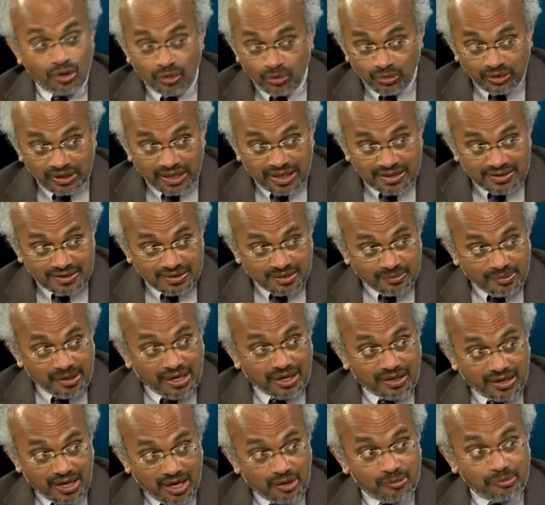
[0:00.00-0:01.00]
less
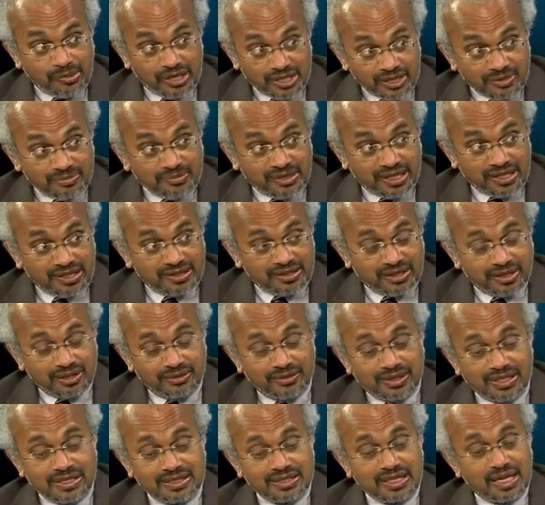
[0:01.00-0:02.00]
about how much money
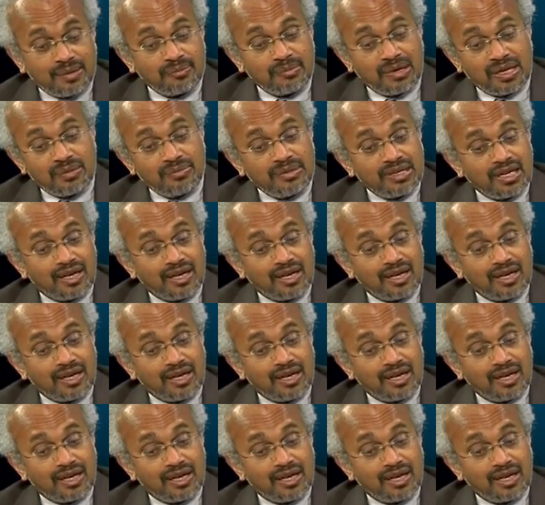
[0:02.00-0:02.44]
there is and maybe